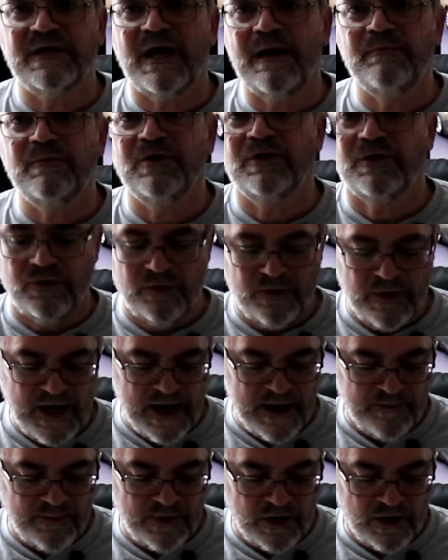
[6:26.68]
I'm going to
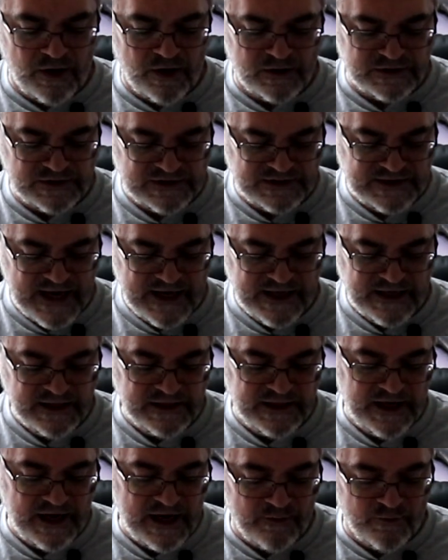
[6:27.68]
grab our
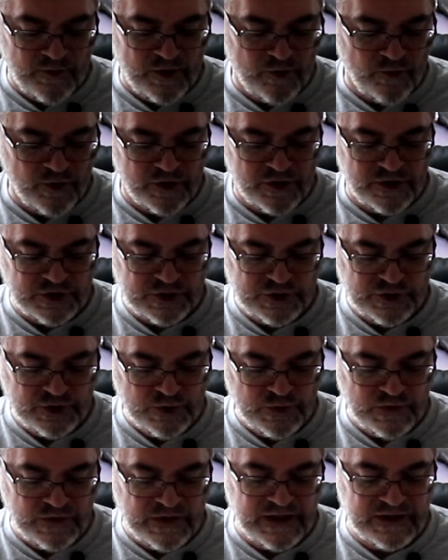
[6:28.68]
second camera. We're going to
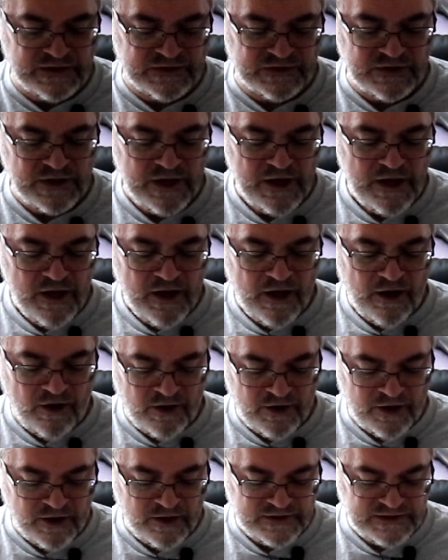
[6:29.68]
shoot this
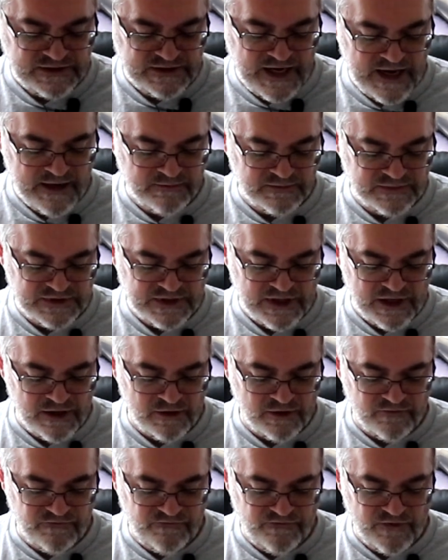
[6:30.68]
on our
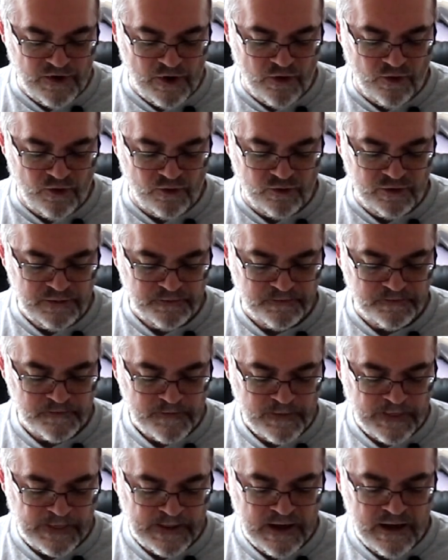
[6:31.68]
Samsung phone,
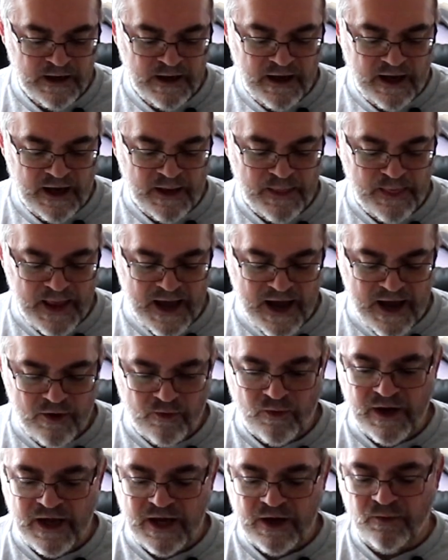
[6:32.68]
and
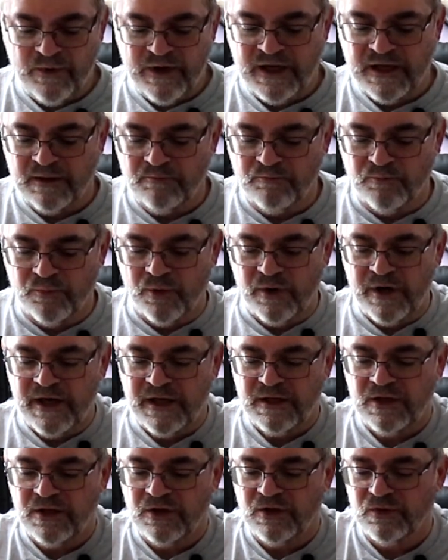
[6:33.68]
that way we can
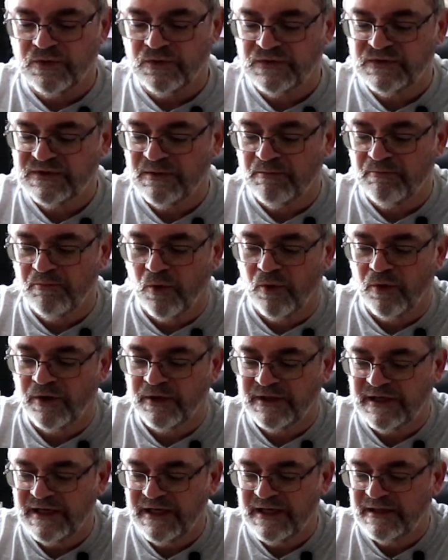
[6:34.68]
bring you some
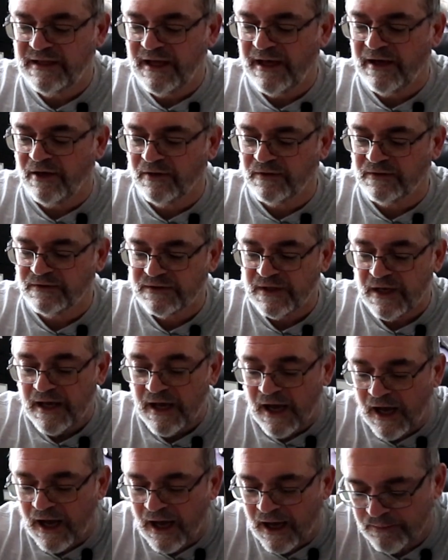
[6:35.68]
more details
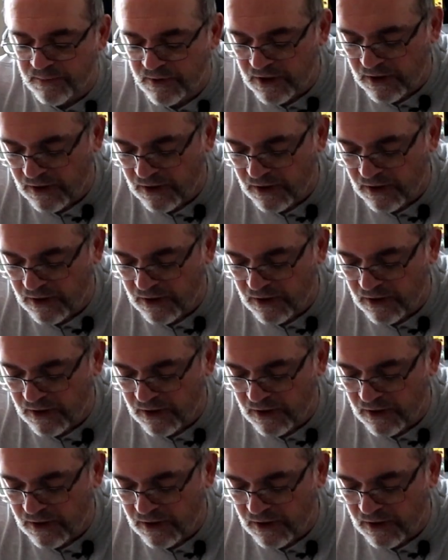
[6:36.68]
up